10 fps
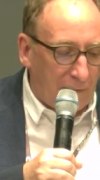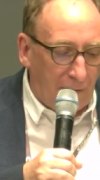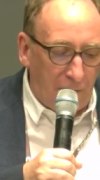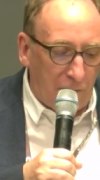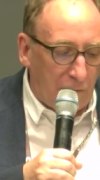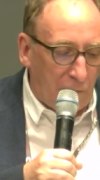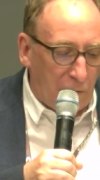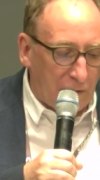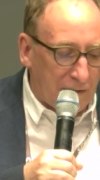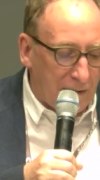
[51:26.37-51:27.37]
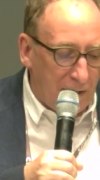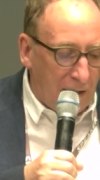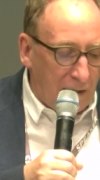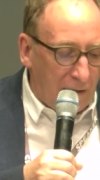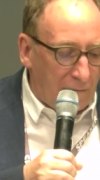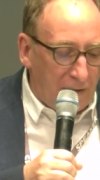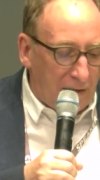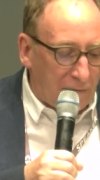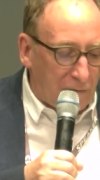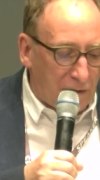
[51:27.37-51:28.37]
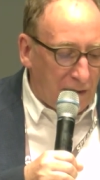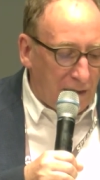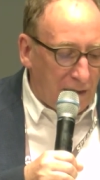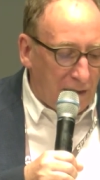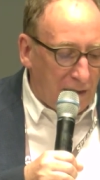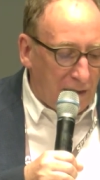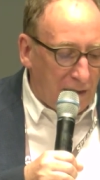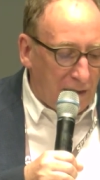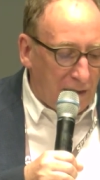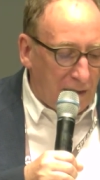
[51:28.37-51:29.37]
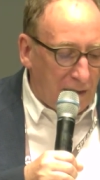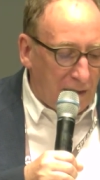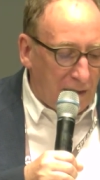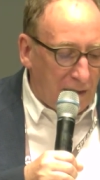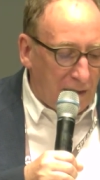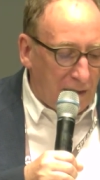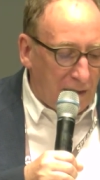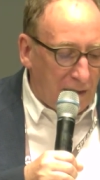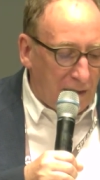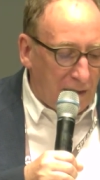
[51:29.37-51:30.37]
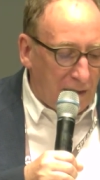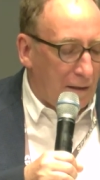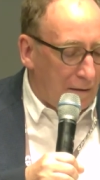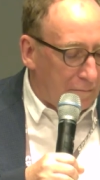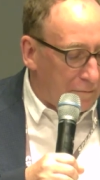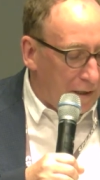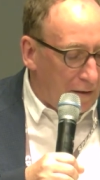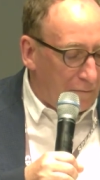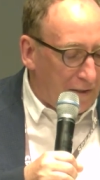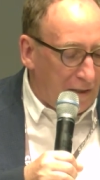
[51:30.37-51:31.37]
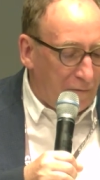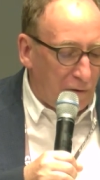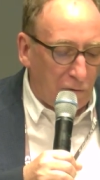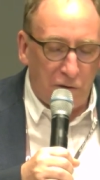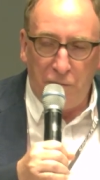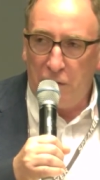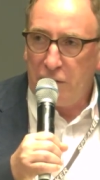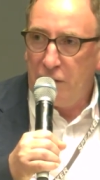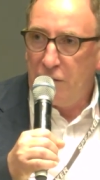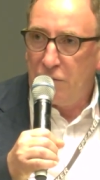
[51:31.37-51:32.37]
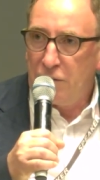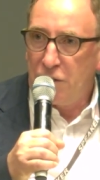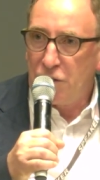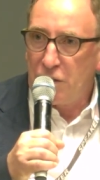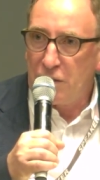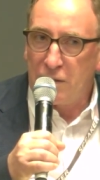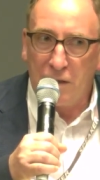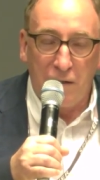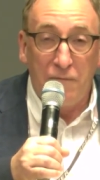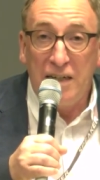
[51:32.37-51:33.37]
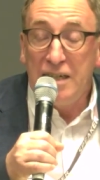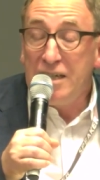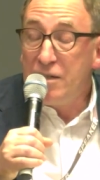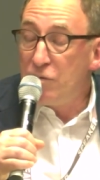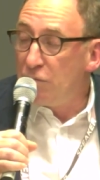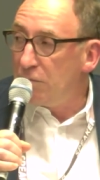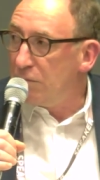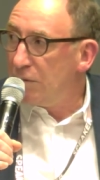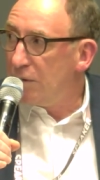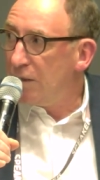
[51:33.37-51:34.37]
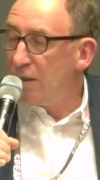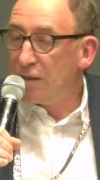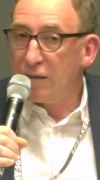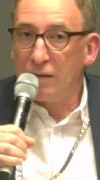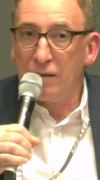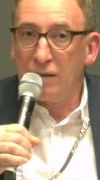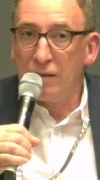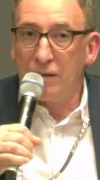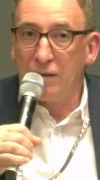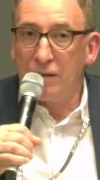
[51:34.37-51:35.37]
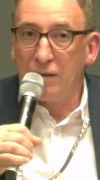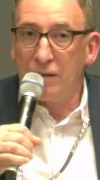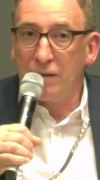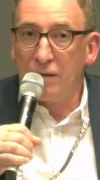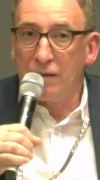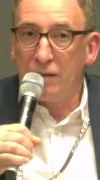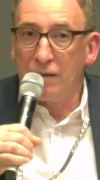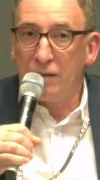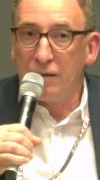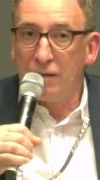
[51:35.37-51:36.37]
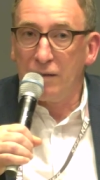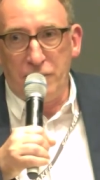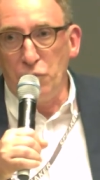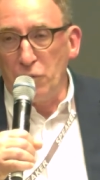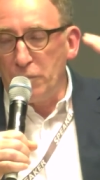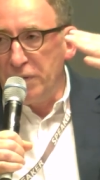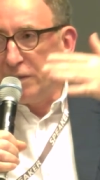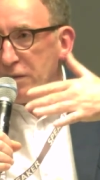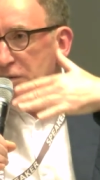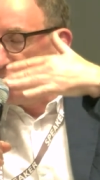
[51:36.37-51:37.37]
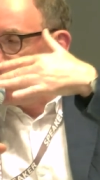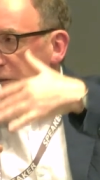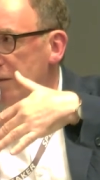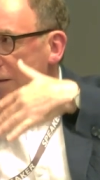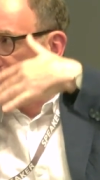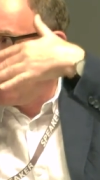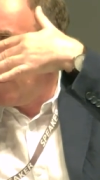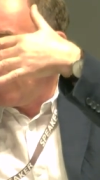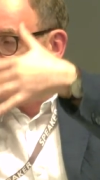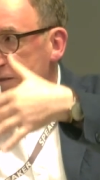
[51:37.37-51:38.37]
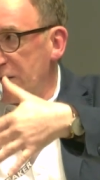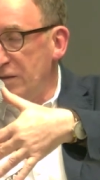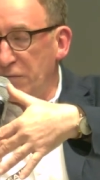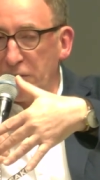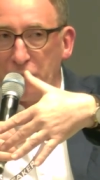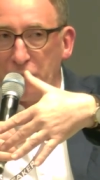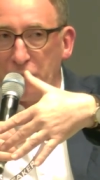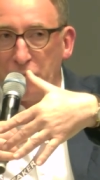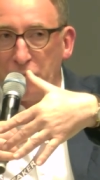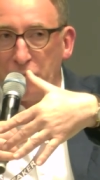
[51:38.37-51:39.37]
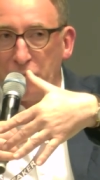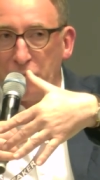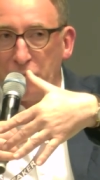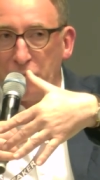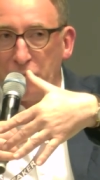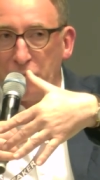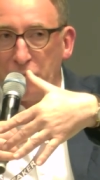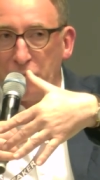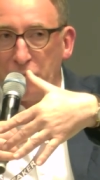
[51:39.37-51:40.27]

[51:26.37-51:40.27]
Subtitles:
words. We have to say, you're welcome here. We give you good working conditions. We need you. If we aren't able as European Union, as the member states of the European Union, to